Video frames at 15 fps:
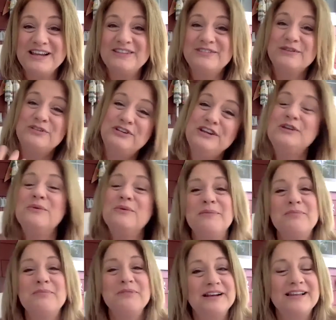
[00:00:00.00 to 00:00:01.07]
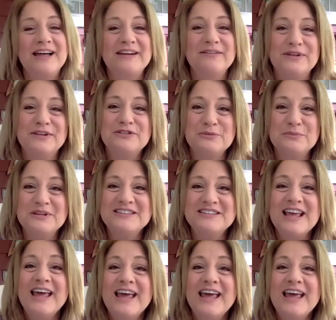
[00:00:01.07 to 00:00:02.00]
so she knew I played a lot of instruments,